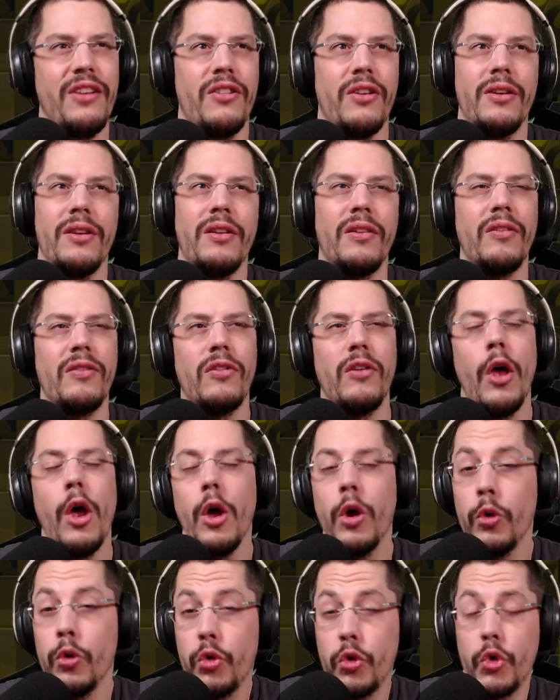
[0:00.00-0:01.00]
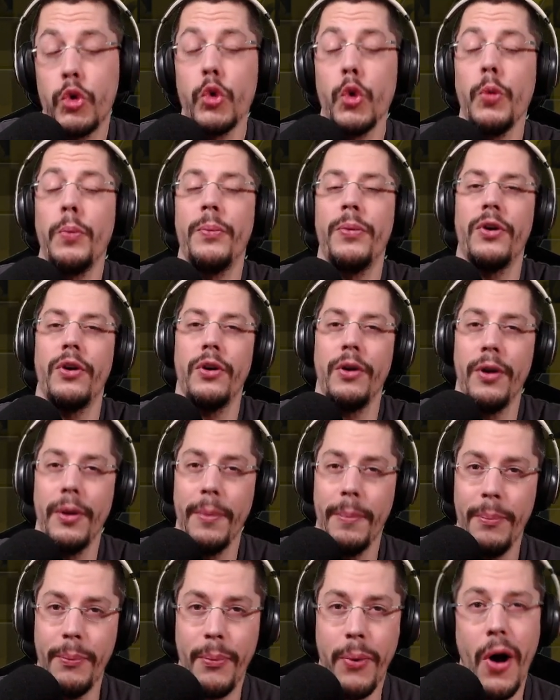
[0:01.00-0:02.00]
So this is super
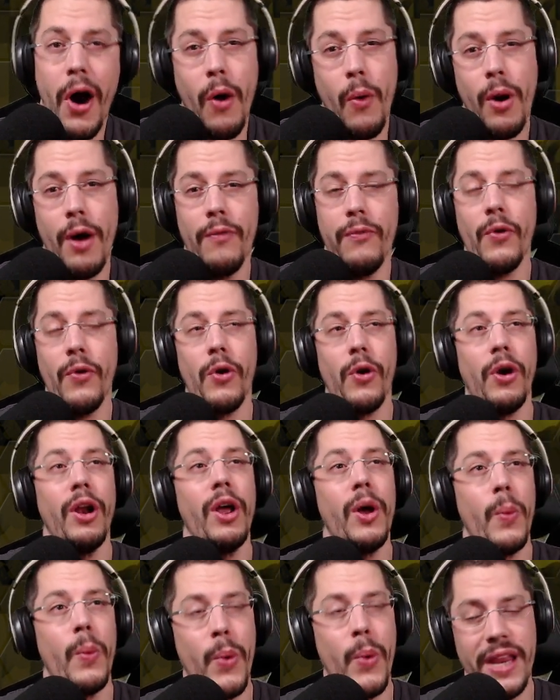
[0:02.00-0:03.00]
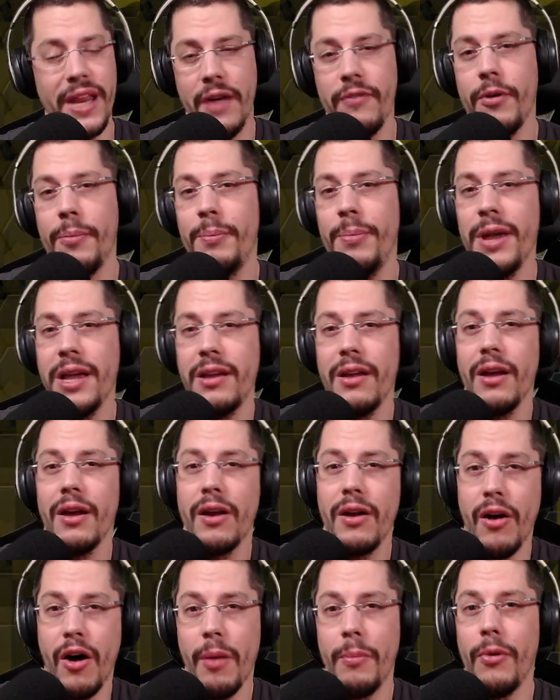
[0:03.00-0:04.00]
powerful when you have a big
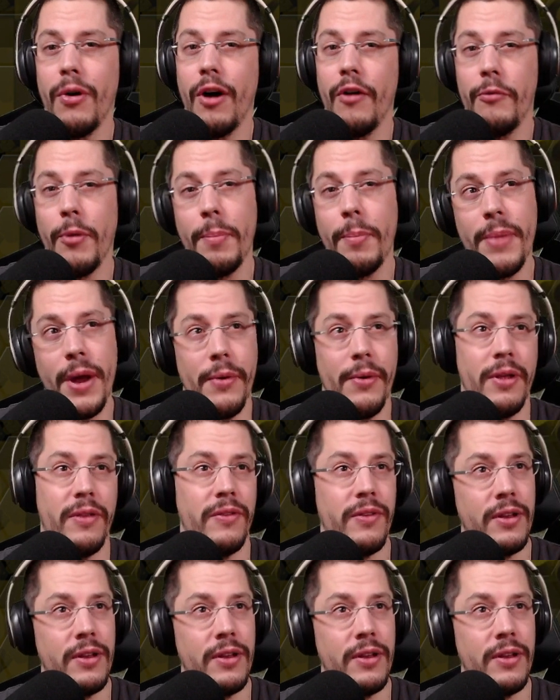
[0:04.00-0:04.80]
combo of Barbarians.